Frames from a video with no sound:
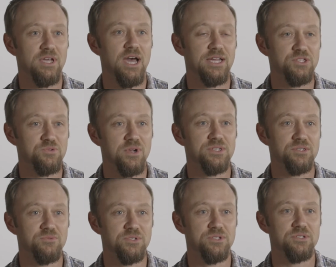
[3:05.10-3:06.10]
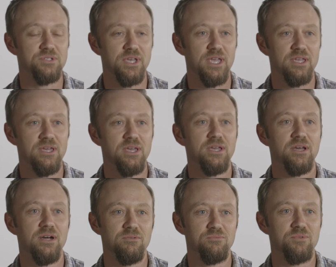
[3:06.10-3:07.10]
HITRUST, which is a
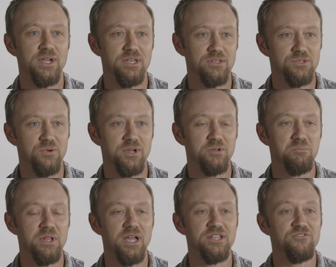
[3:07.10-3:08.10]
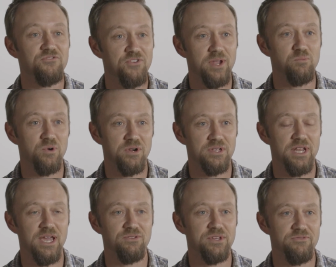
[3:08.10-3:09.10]
uh, regulatory compliance framework
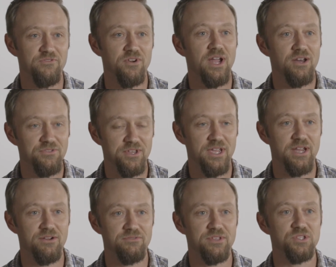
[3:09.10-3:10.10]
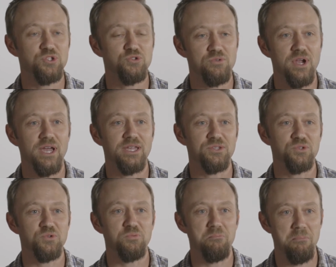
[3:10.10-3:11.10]
now that for healthcare that's trying
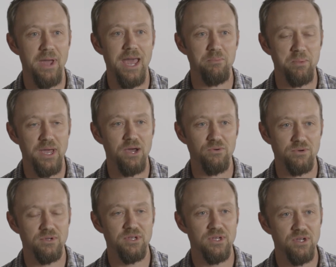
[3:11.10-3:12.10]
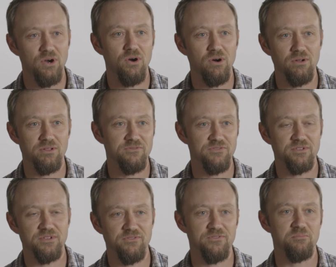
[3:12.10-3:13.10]
to map out all of the
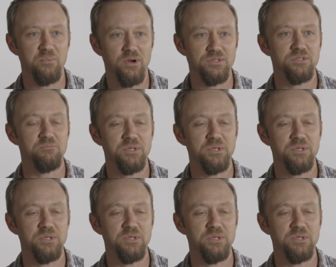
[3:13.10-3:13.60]
different parts and